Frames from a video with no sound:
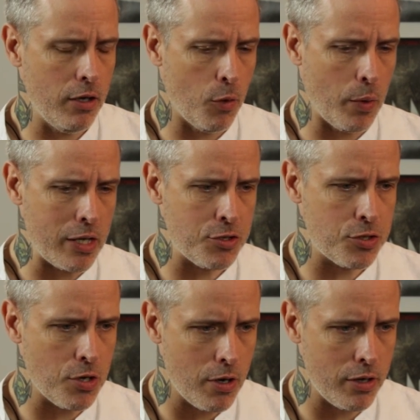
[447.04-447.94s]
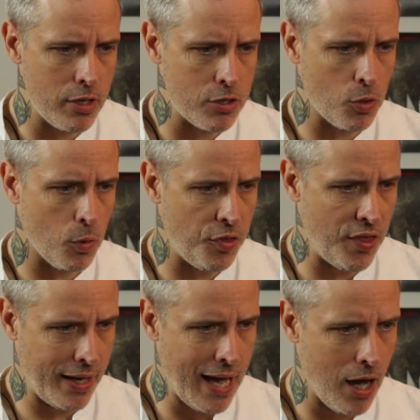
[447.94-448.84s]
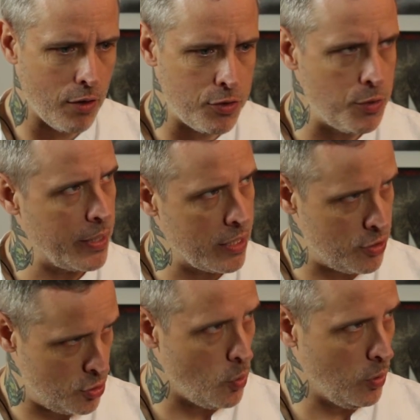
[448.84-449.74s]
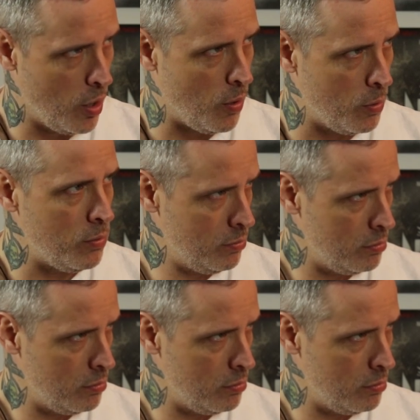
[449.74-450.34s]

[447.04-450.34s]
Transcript: when I started this whole thing out doing a solo